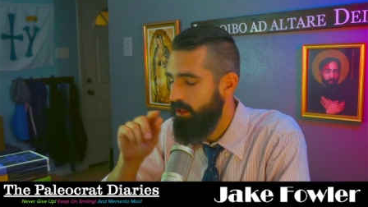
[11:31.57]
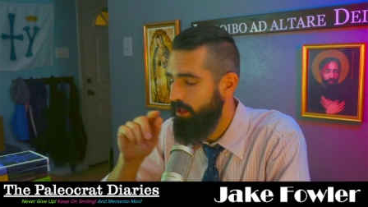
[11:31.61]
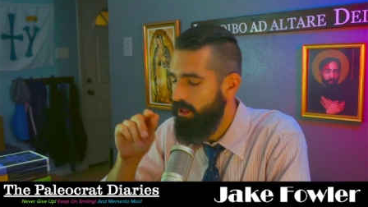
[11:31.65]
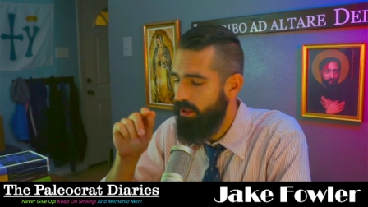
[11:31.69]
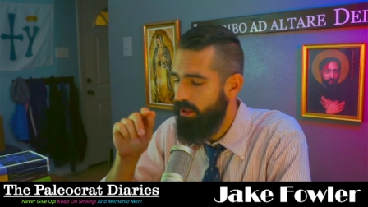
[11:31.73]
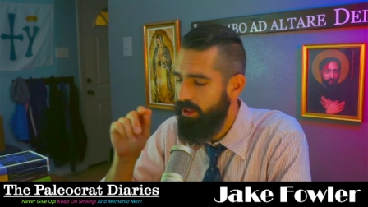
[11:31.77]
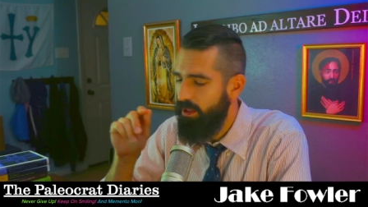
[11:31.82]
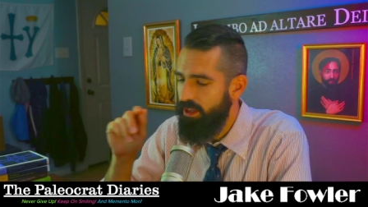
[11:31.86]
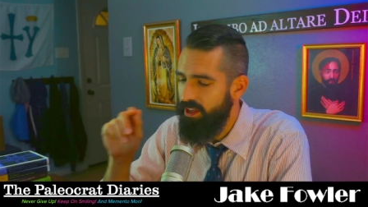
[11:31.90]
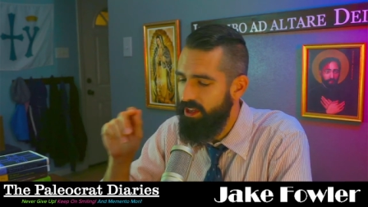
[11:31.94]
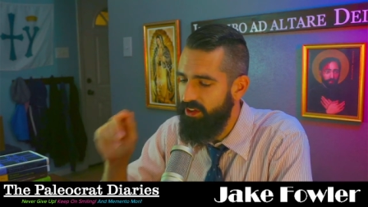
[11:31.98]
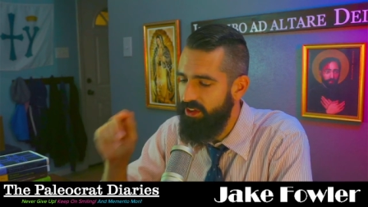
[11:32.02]

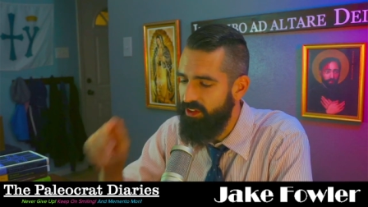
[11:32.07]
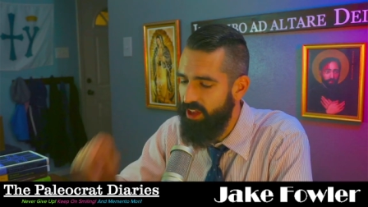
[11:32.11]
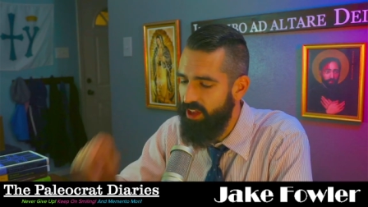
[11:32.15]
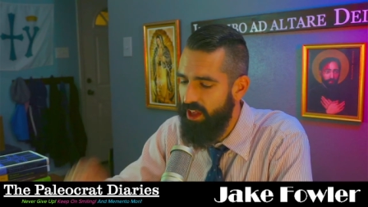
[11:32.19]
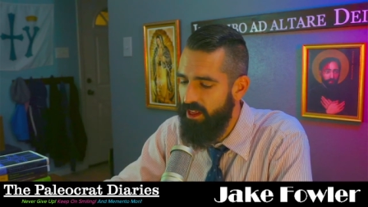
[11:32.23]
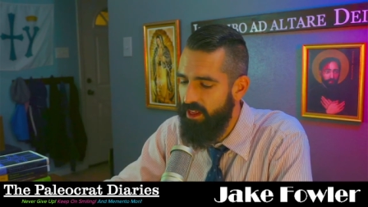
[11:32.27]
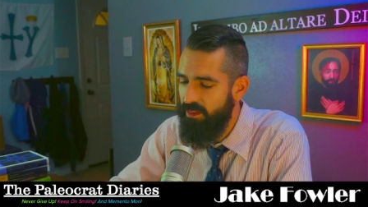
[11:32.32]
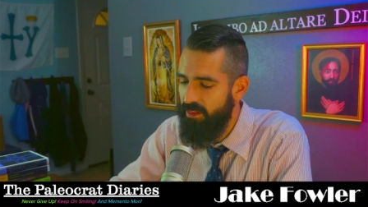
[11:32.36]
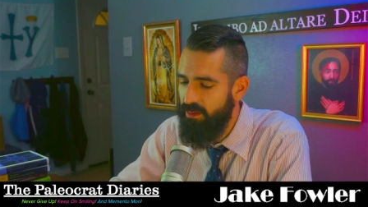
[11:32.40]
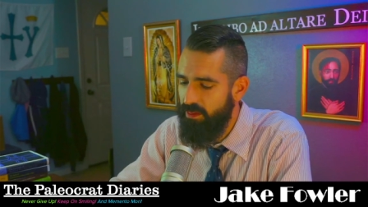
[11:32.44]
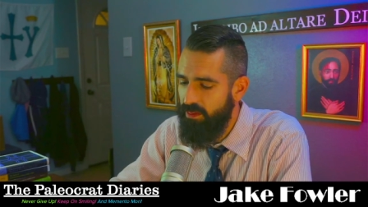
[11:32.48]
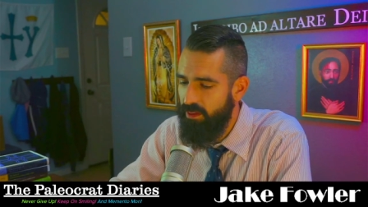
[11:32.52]
He's
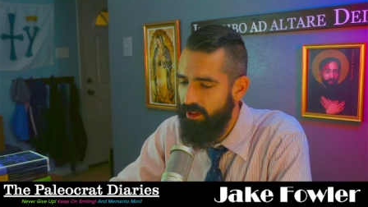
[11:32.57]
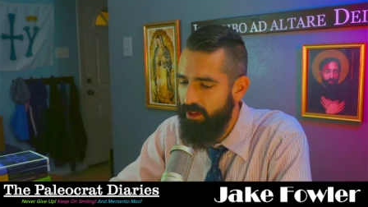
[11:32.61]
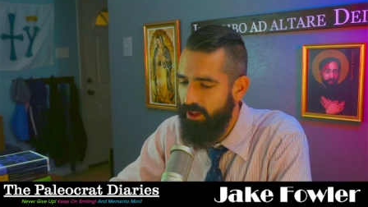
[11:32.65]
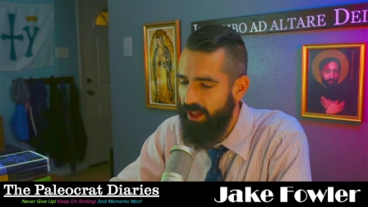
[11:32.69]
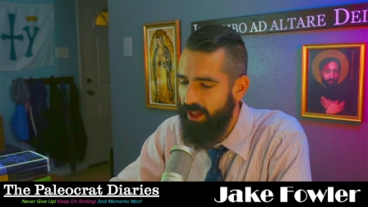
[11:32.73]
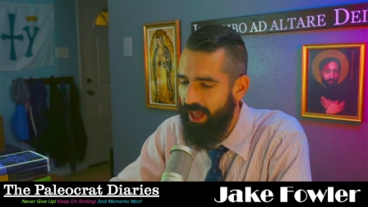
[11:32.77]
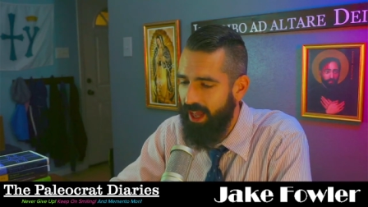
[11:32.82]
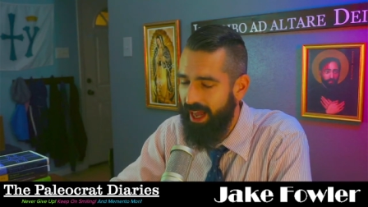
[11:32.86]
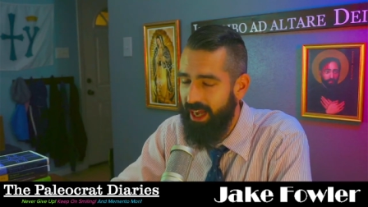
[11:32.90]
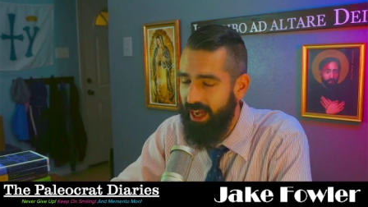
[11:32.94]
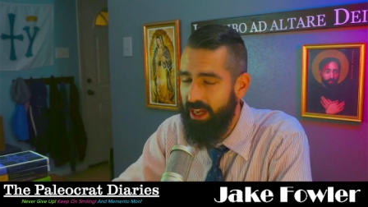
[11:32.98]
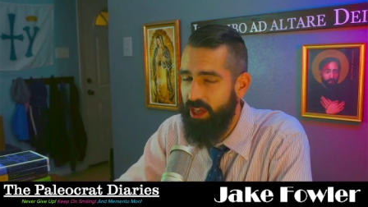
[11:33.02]
in
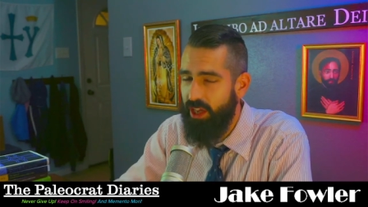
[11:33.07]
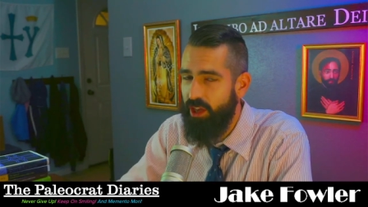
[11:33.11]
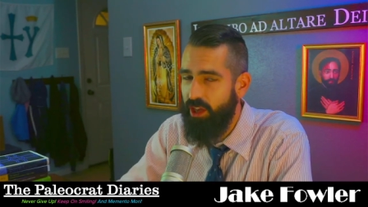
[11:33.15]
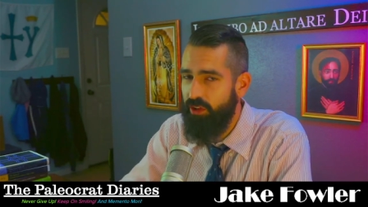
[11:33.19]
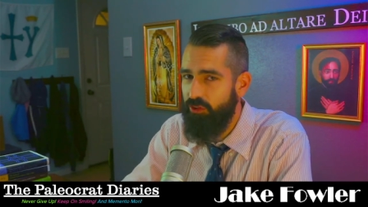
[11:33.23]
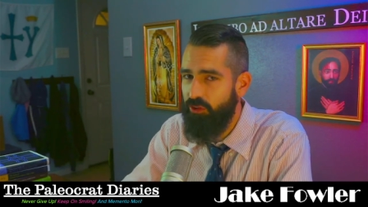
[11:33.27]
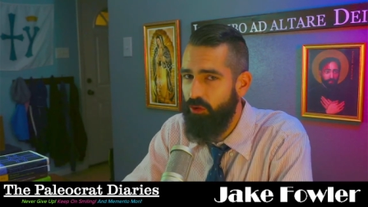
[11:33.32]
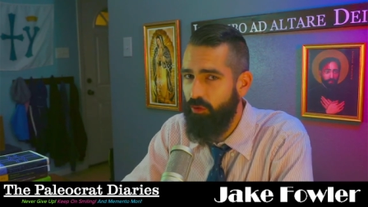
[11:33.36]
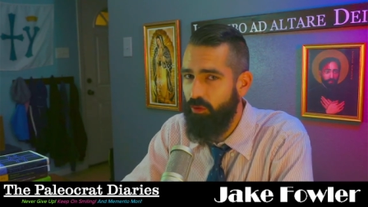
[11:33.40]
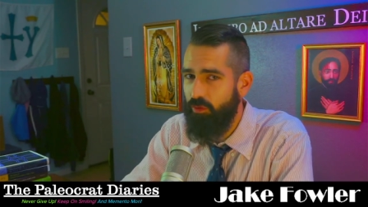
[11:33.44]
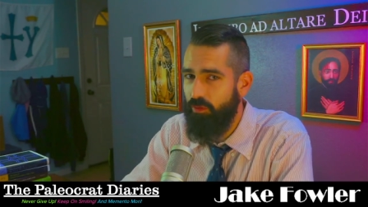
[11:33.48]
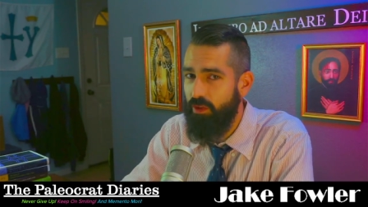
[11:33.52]
Hagia
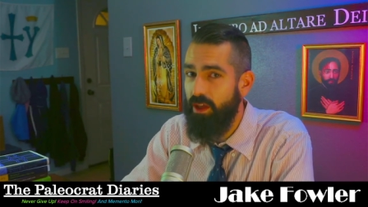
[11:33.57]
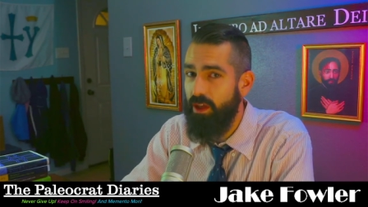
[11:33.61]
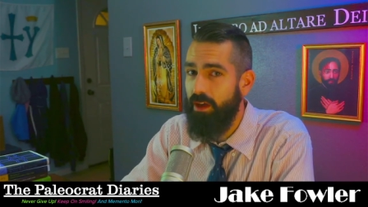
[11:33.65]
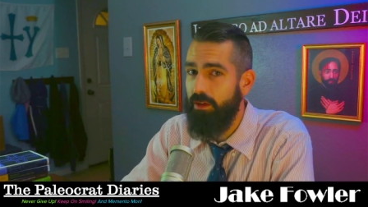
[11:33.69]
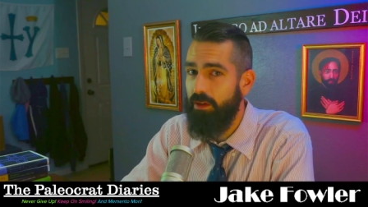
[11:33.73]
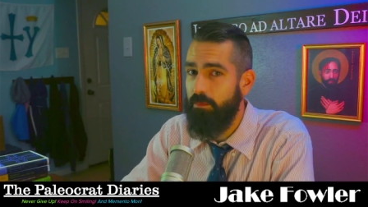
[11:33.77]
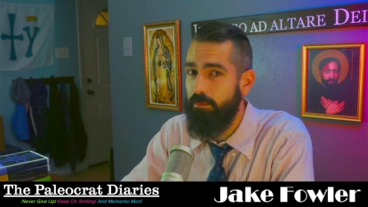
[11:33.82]
Sophia